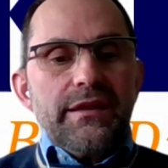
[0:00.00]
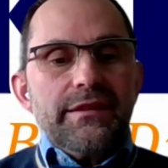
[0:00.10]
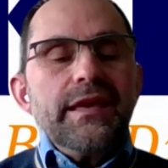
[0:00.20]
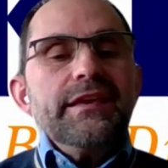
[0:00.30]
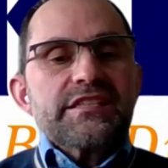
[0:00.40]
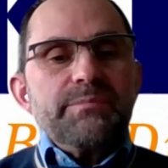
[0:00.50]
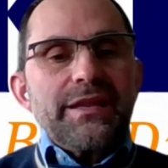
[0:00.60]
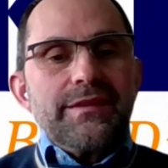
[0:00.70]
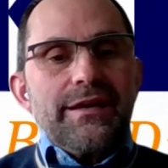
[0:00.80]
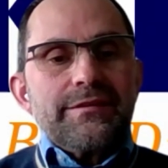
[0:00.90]
They
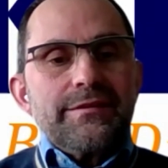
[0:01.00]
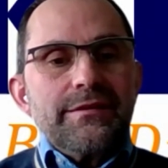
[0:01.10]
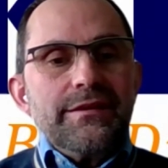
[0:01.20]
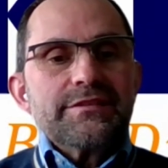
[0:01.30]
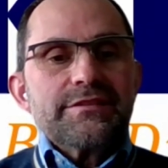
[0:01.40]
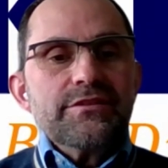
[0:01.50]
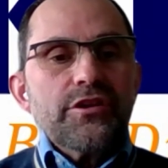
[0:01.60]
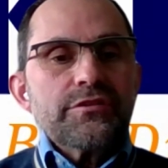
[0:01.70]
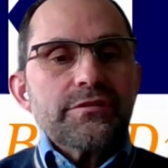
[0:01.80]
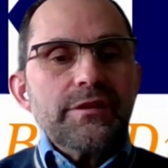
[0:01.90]
expect that. It's
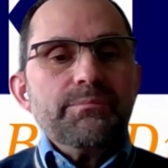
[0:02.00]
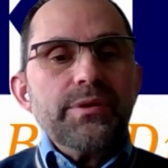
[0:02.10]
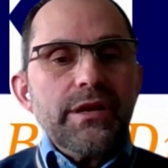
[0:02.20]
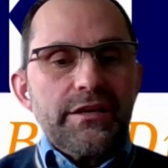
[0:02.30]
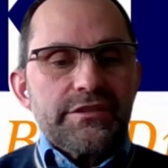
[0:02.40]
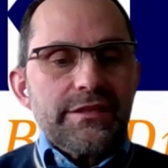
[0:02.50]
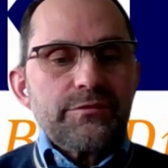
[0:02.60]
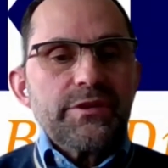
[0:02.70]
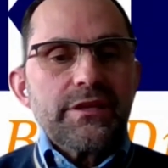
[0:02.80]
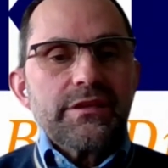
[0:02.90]
not a plus
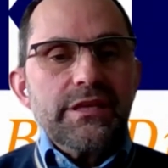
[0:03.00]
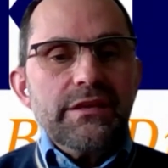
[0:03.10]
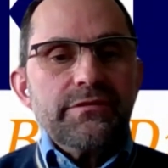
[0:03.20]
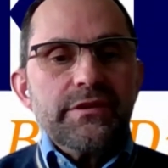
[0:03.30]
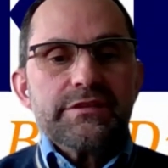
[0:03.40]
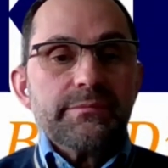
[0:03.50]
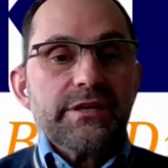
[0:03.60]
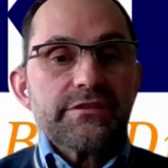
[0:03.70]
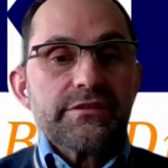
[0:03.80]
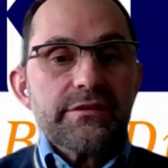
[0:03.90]
that we can give, it's a
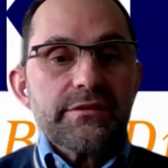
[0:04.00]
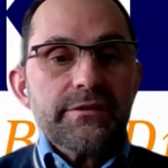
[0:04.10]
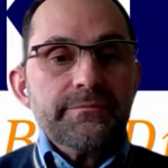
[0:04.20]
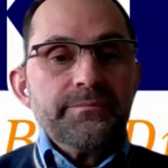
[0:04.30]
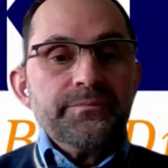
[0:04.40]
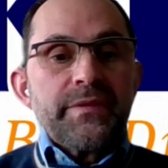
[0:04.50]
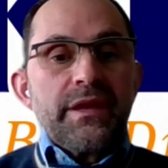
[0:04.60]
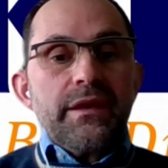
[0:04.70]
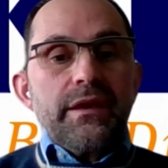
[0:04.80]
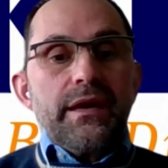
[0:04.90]
must.
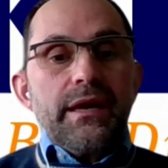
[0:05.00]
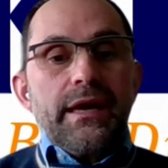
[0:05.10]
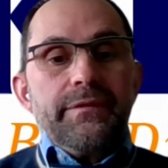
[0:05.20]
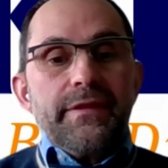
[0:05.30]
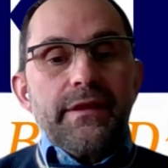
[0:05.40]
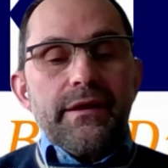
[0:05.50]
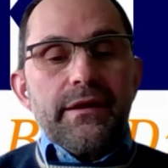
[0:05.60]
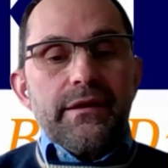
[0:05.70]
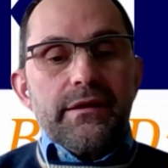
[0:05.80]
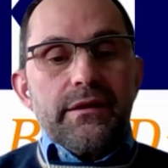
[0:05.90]
And
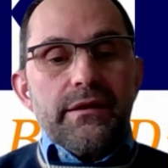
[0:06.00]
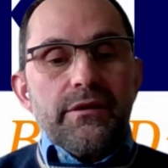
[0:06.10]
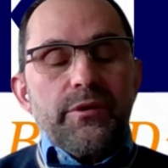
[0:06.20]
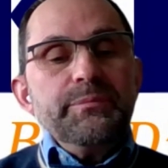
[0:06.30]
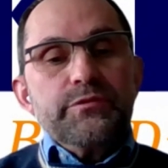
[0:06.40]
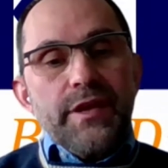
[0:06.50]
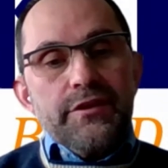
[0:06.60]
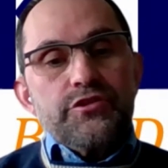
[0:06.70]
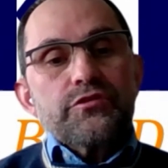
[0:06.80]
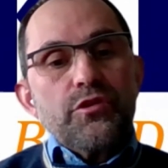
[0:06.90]

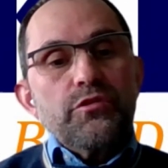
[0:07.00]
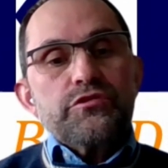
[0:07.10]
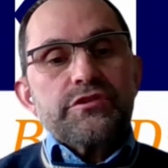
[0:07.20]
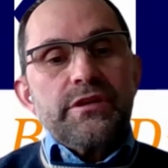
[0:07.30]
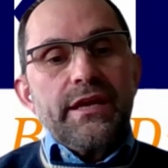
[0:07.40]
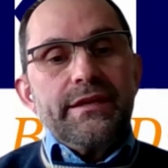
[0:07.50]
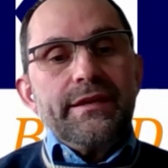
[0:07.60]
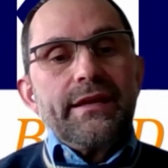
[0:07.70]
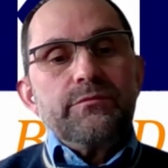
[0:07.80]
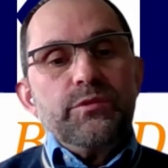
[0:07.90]
reputation goes hand in
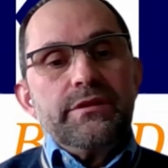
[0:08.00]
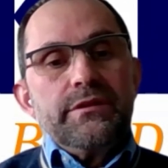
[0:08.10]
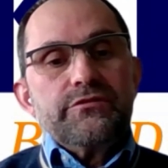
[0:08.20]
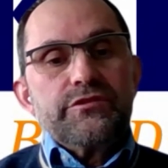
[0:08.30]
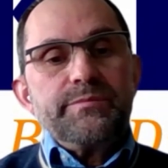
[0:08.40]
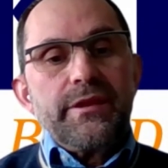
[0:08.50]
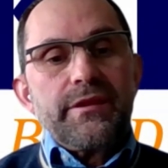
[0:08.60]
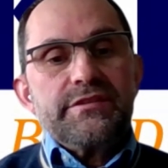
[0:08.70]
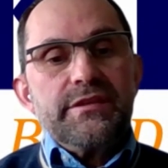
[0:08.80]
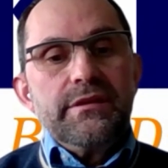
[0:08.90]
hand with
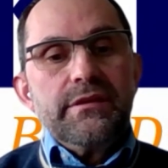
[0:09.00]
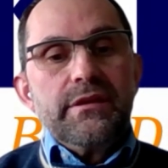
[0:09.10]
transparency.